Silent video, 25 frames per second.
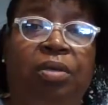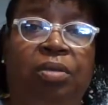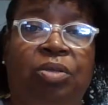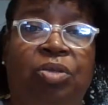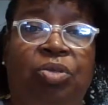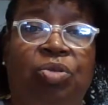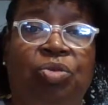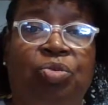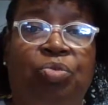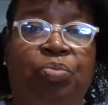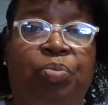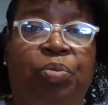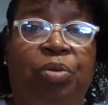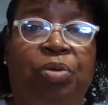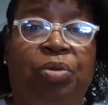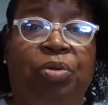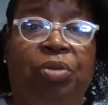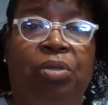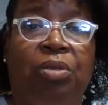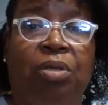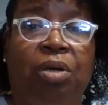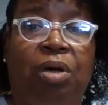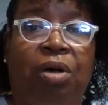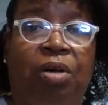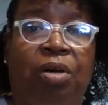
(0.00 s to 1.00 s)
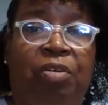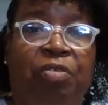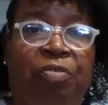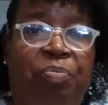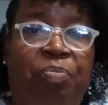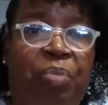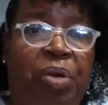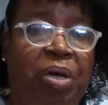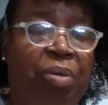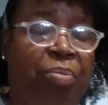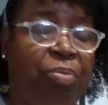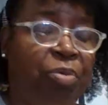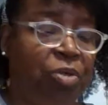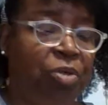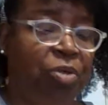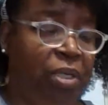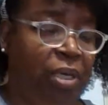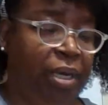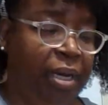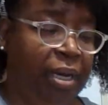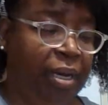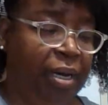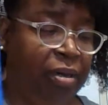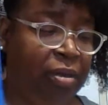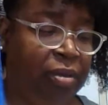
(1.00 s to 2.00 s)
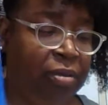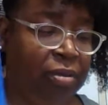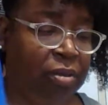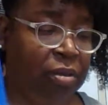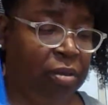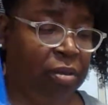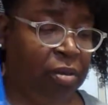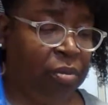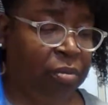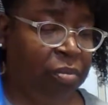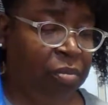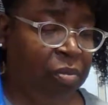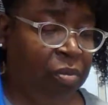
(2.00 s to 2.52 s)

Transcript: super soft paper towels.